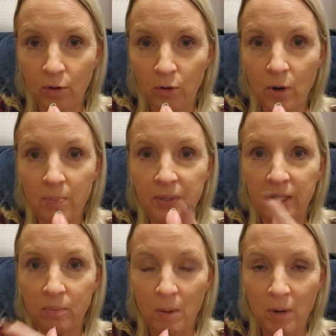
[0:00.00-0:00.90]
grew up
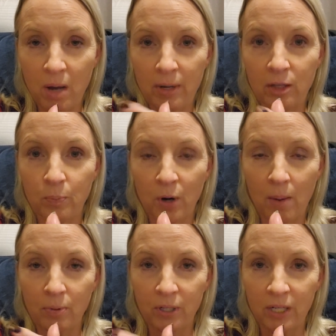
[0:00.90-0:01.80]
in. My mom had the
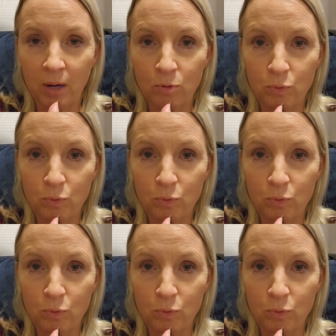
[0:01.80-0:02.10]
property and I was